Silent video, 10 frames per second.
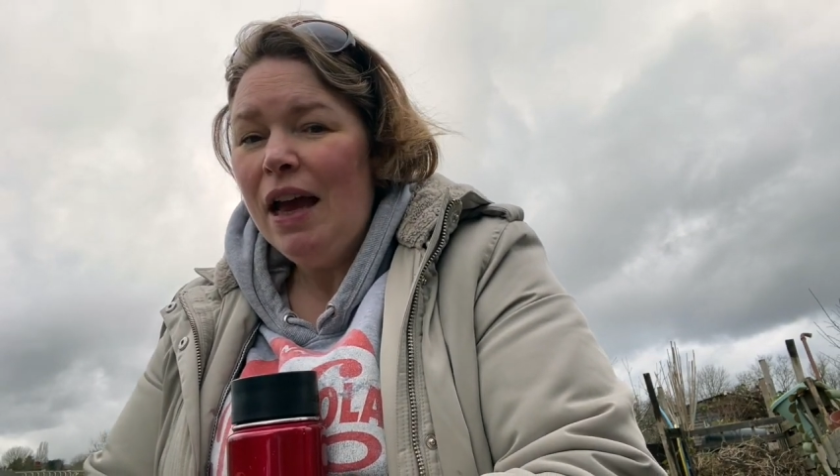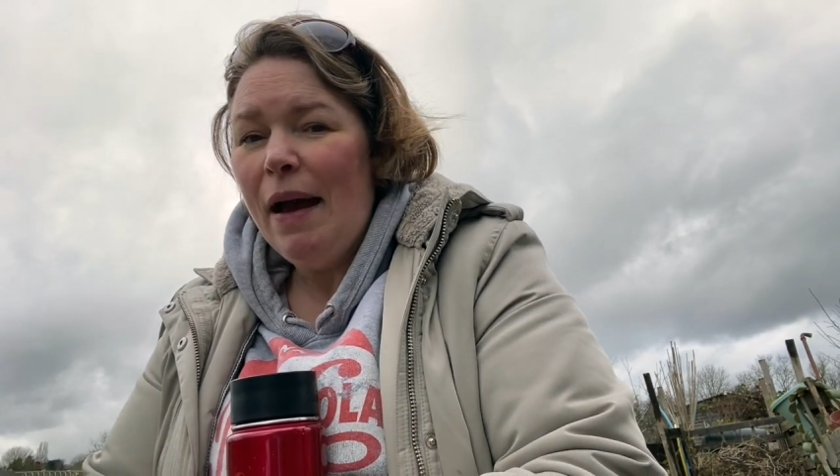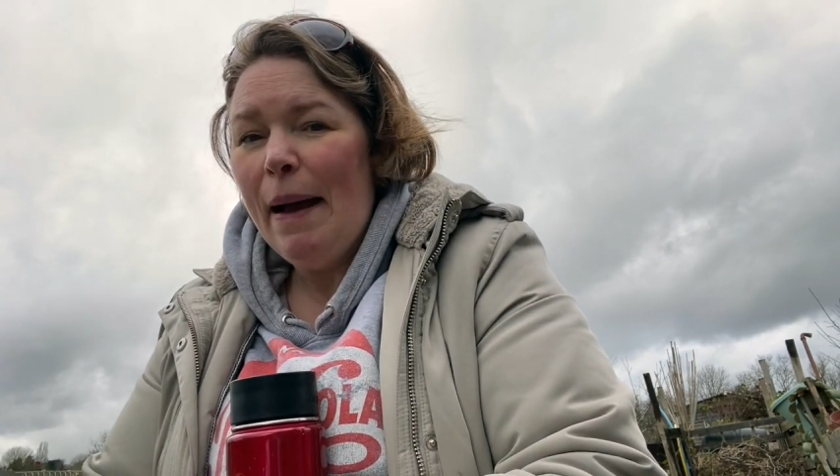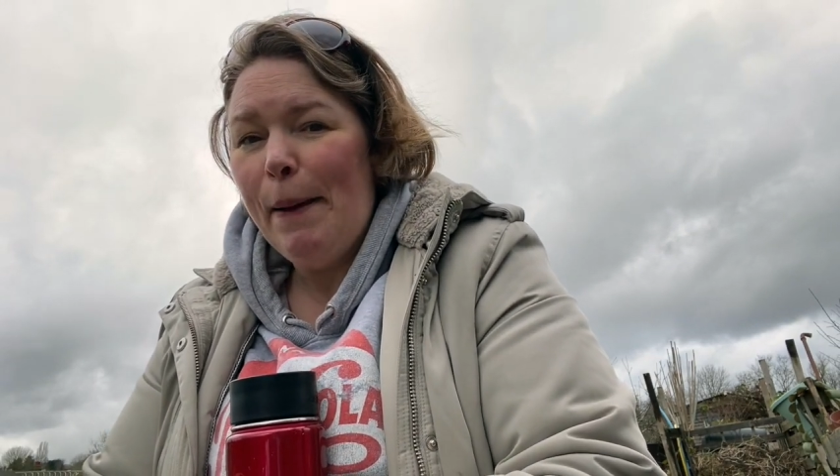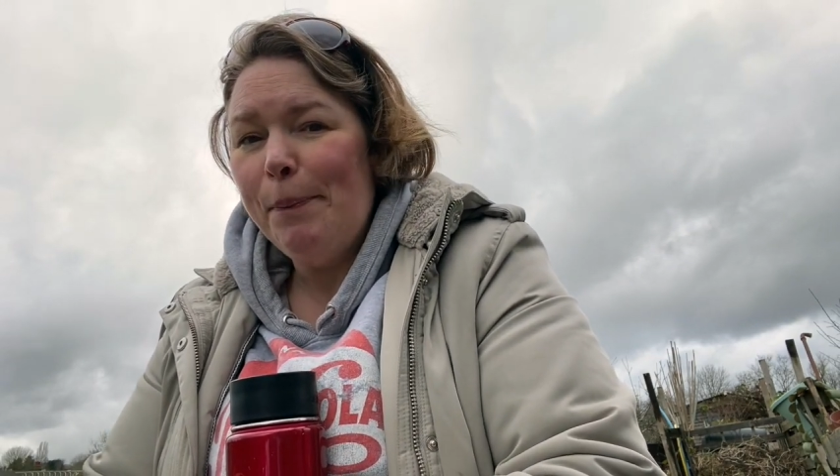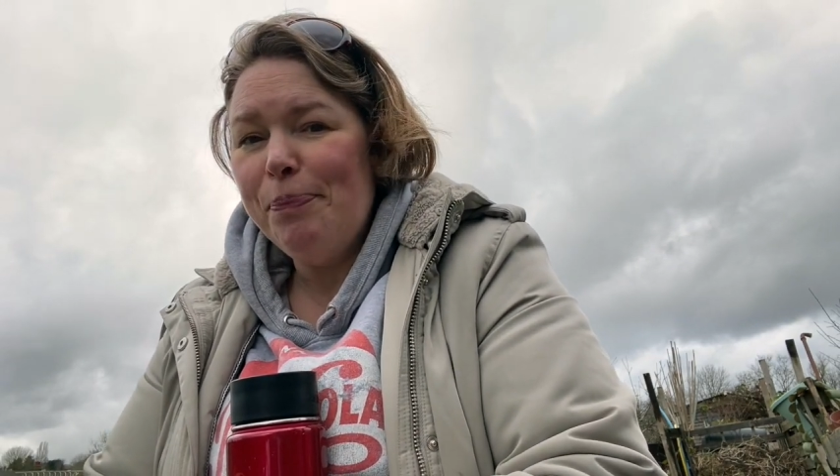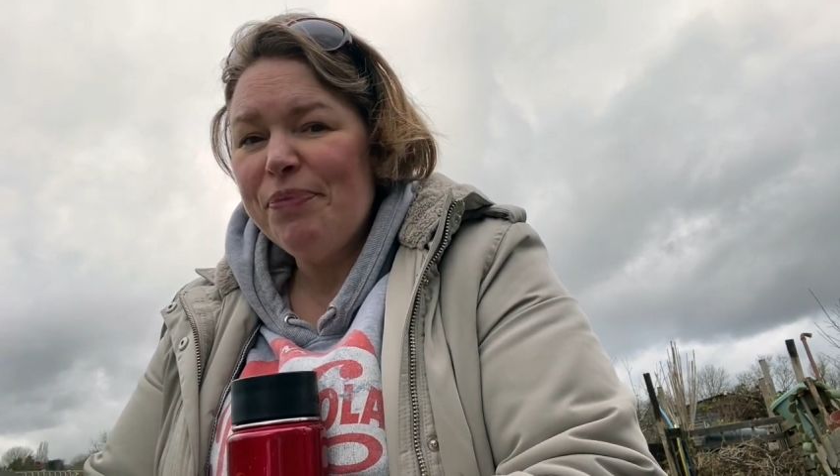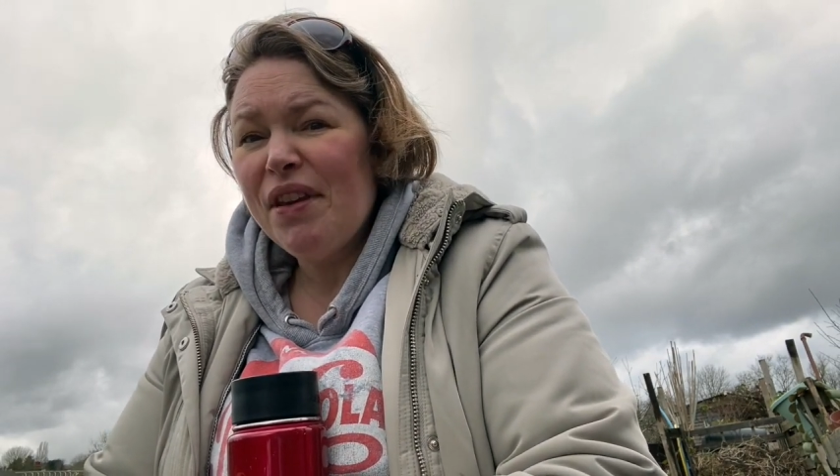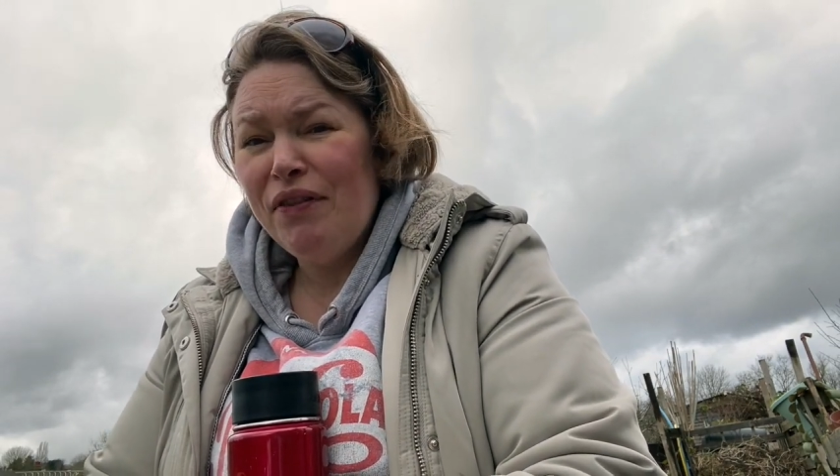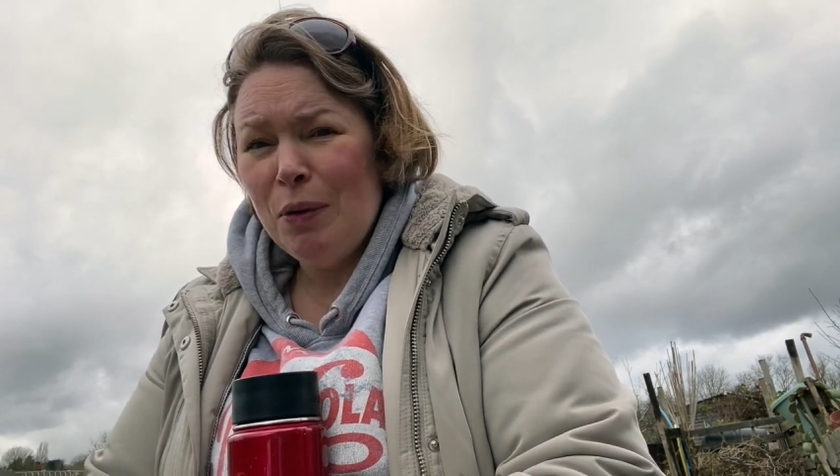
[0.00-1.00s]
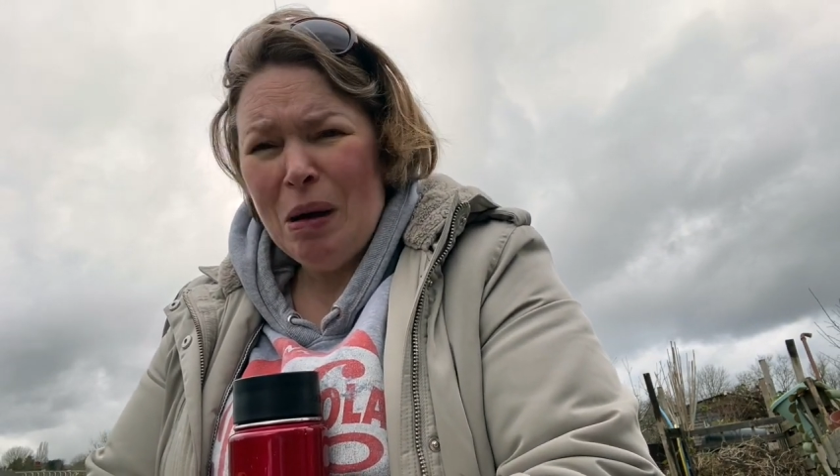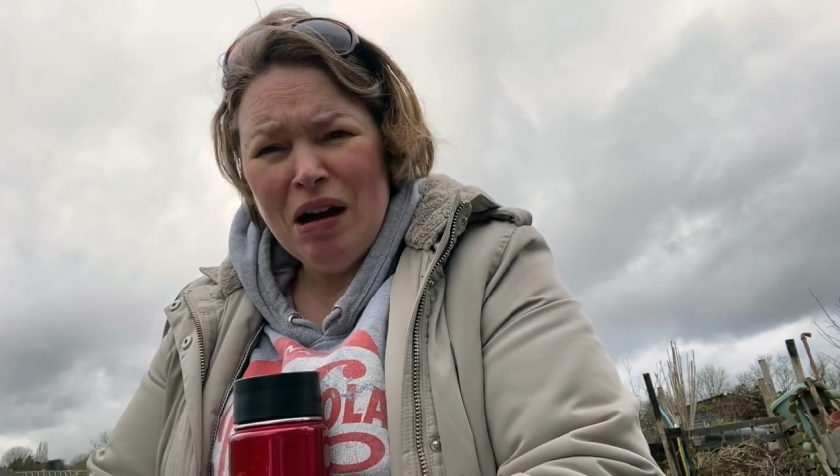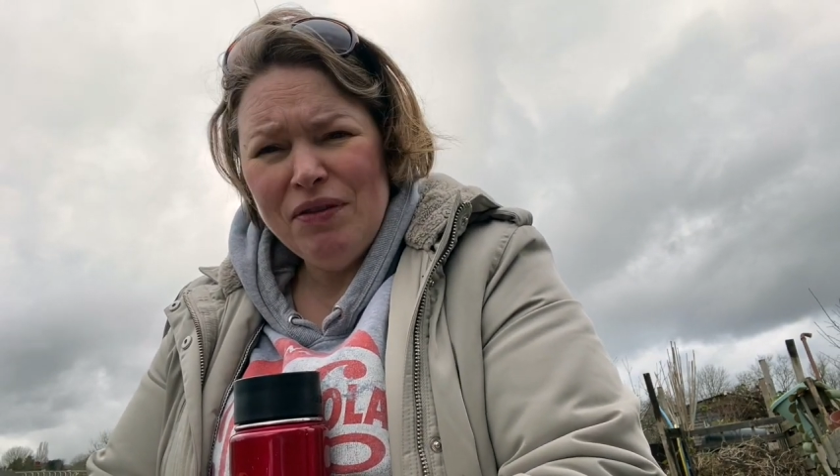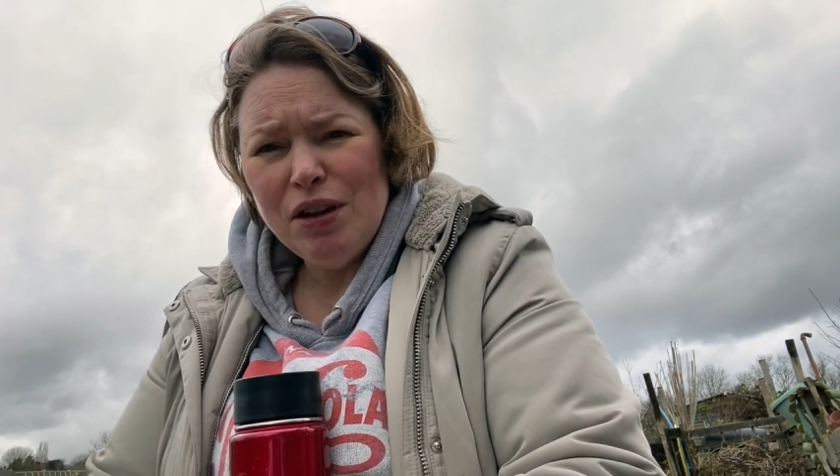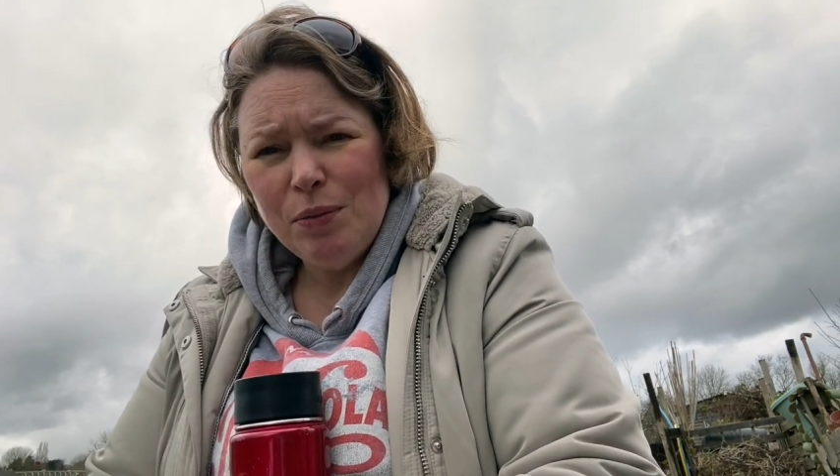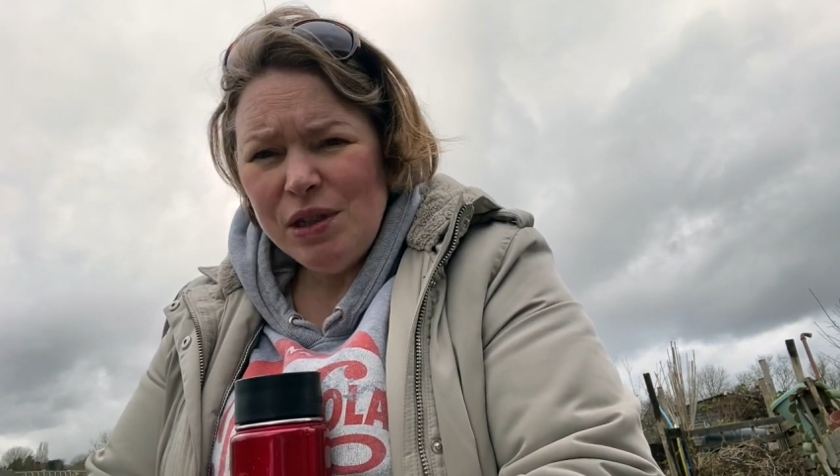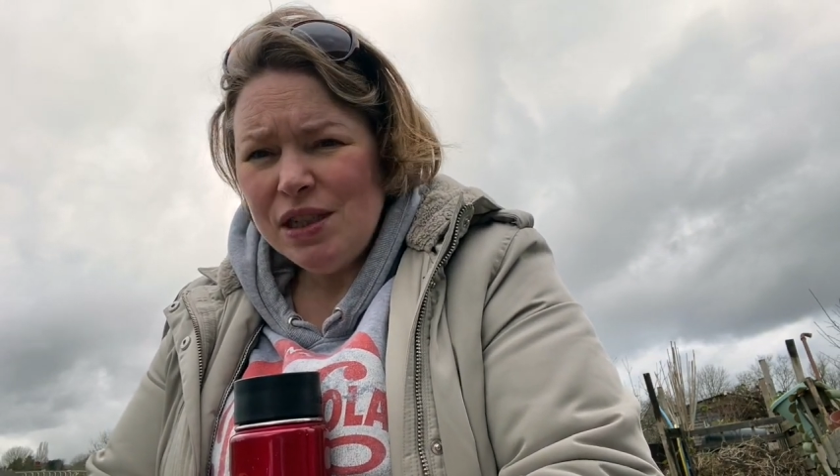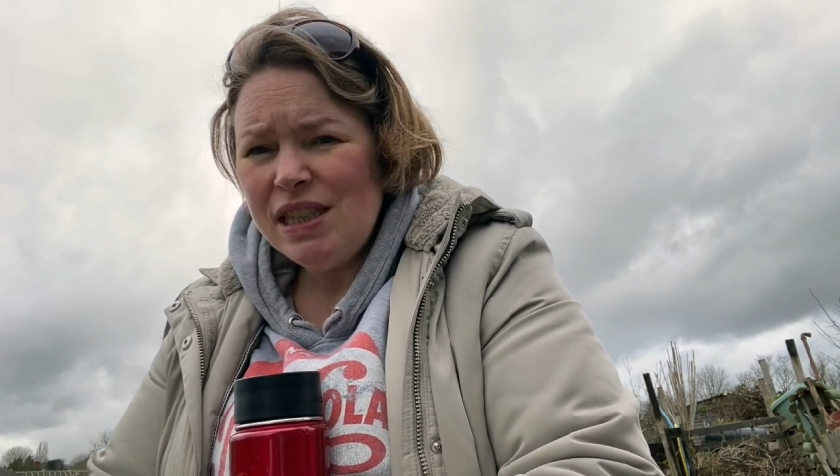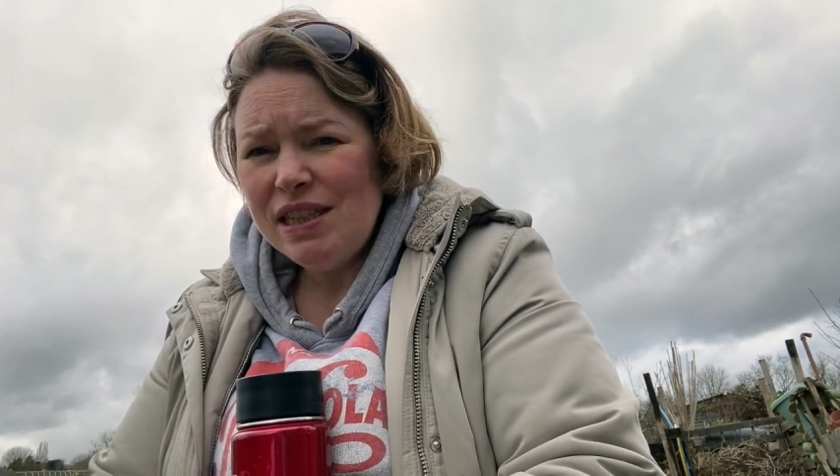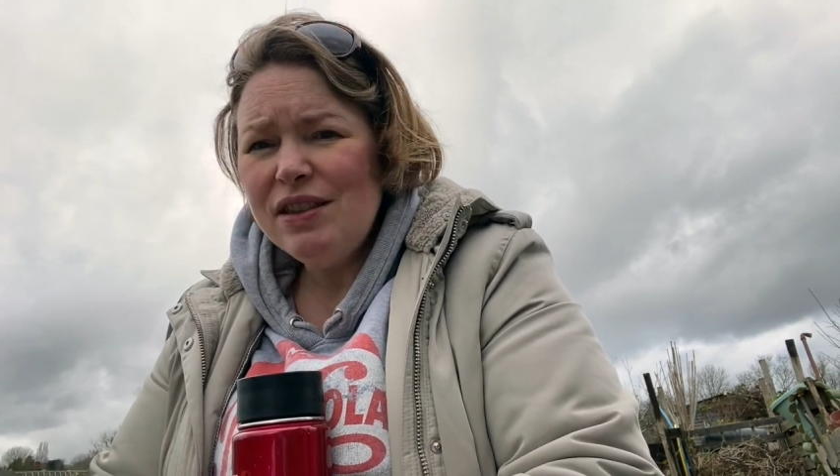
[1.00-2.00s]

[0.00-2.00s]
I feel part of the community.